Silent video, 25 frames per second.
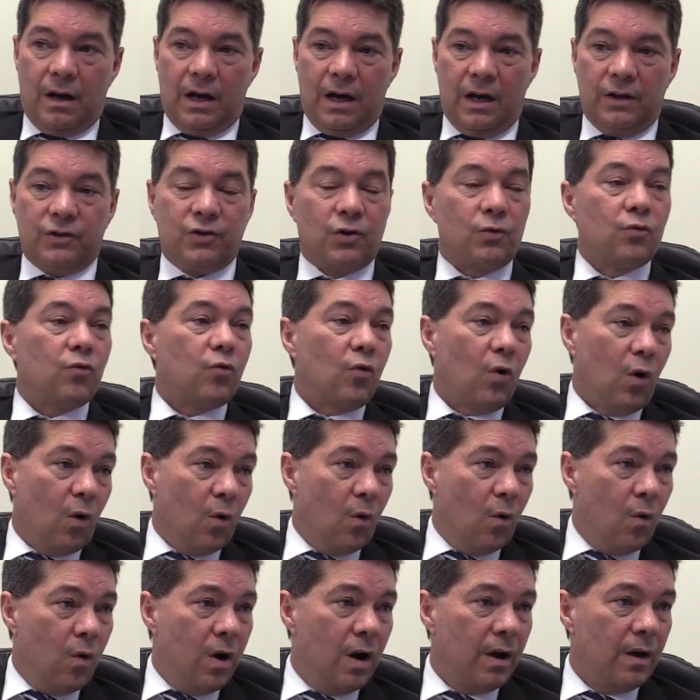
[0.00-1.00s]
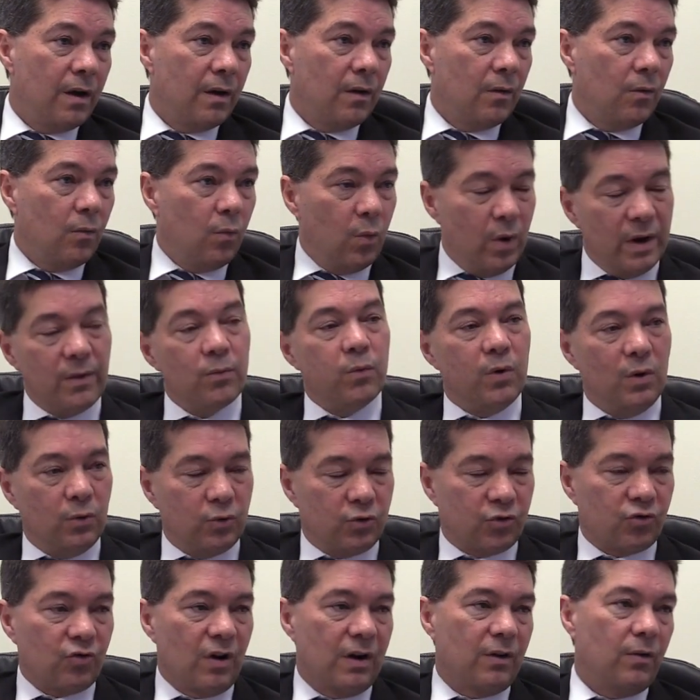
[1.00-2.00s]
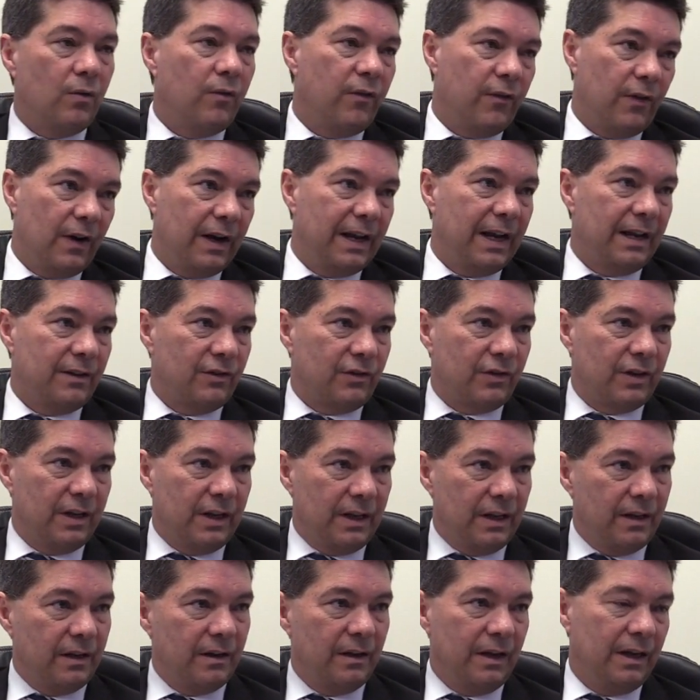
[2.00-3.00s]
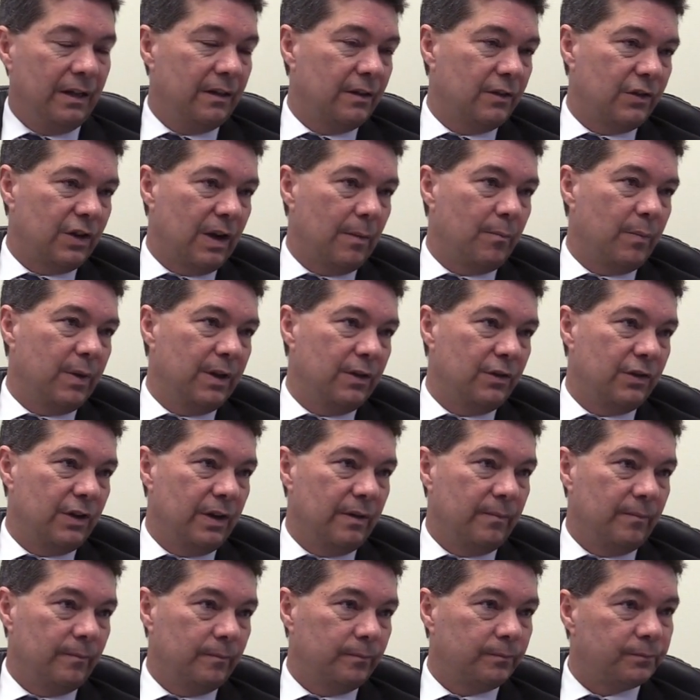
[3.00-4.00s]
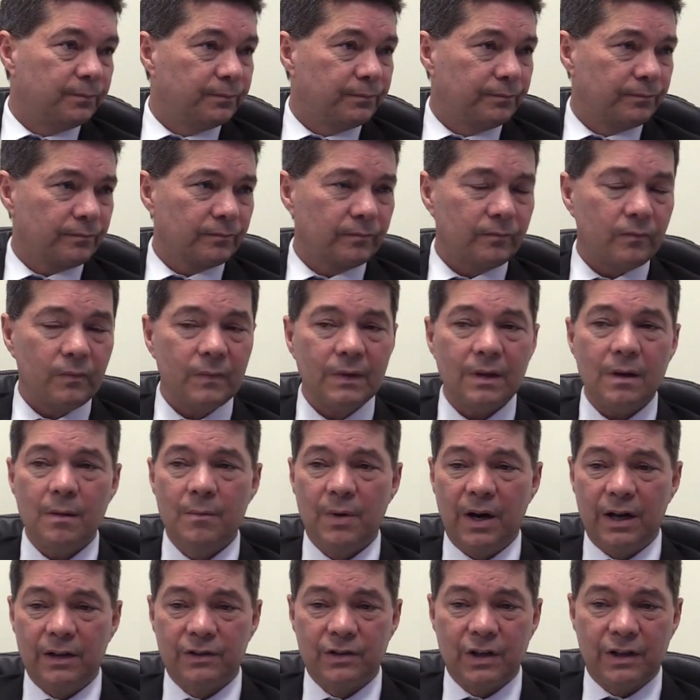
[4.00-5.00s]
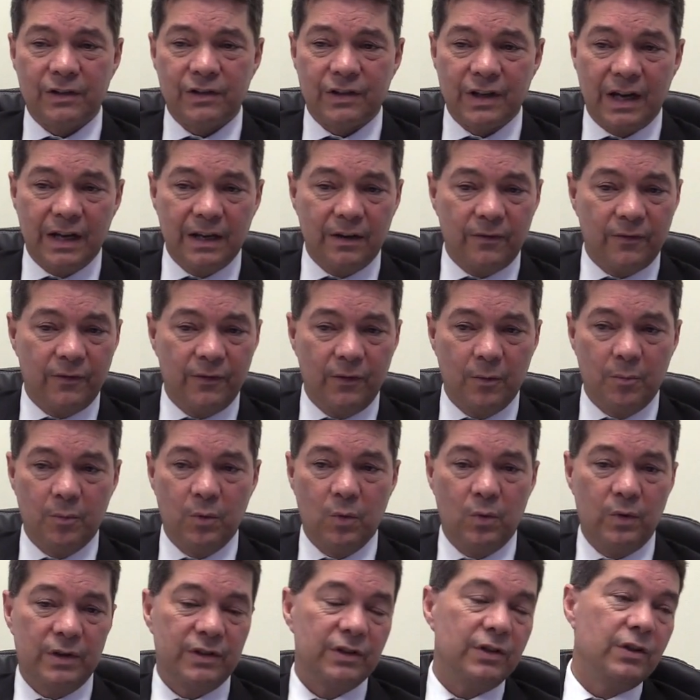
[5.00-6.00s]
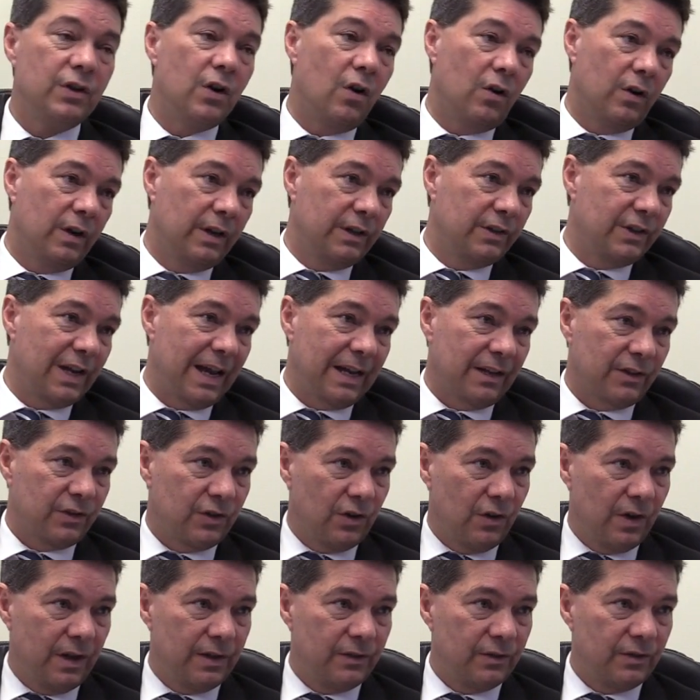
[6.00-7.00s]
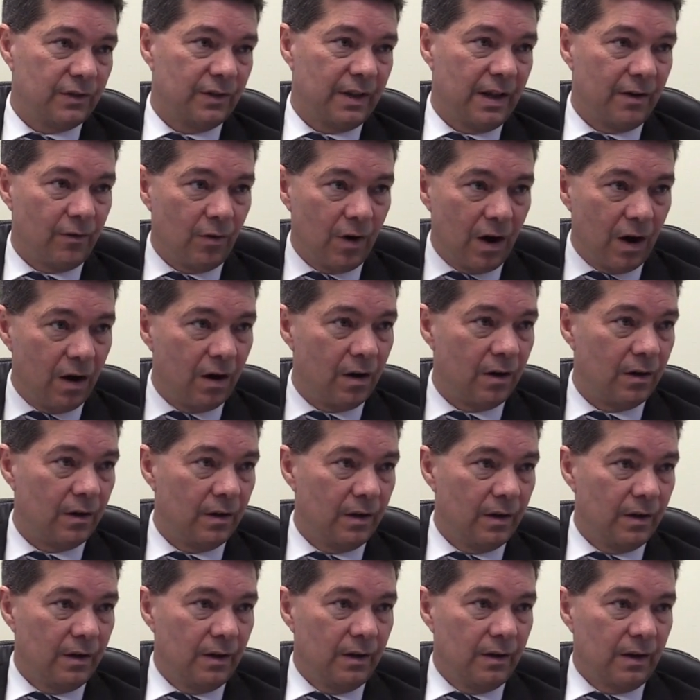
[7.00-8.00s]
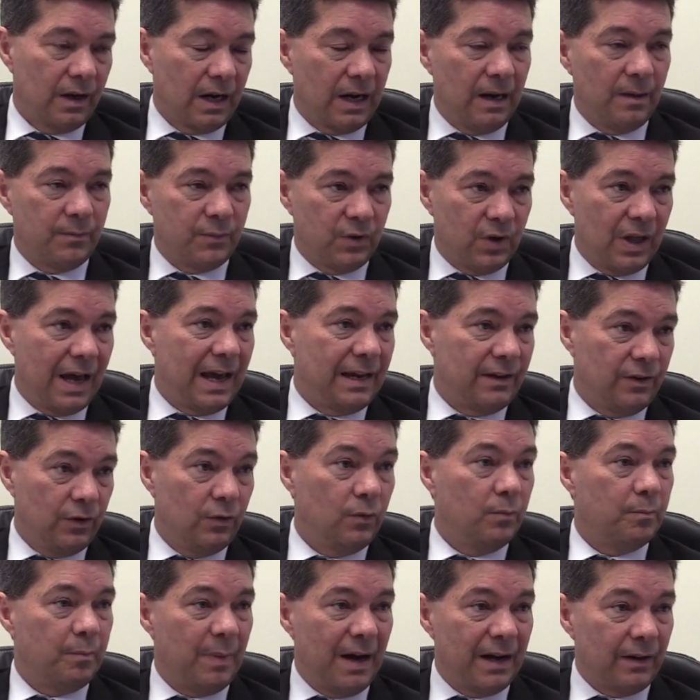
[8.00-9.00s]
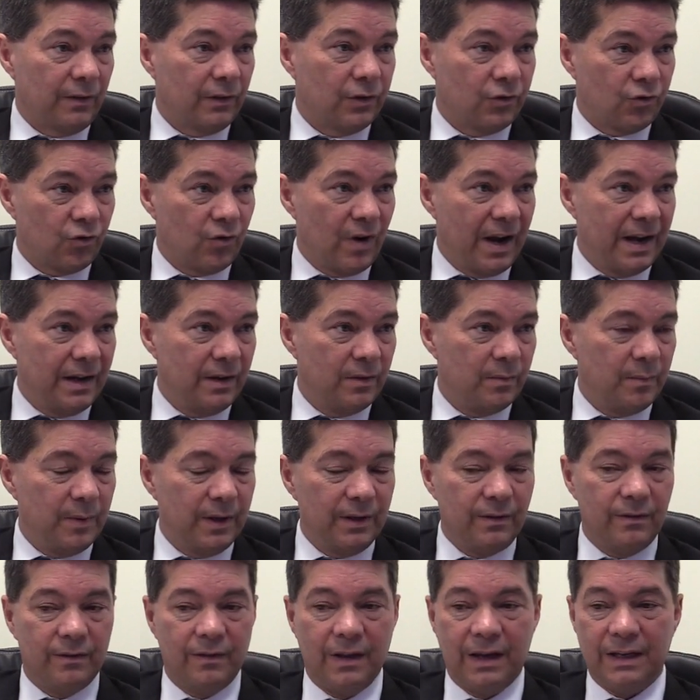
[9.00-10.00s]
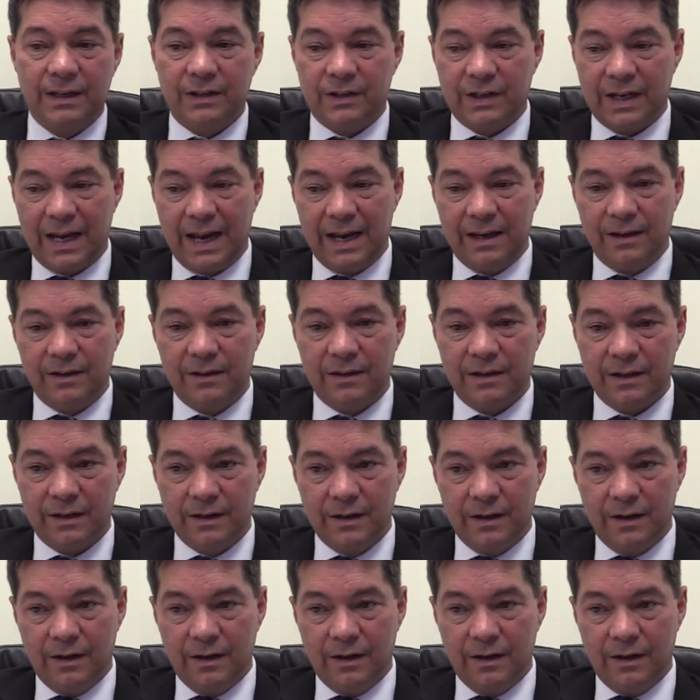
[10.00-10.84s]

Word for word: as a rule, we will struggle financially in the Championship. But as I say, football is not an exact science. There are clubs that do buck the trend, but they tend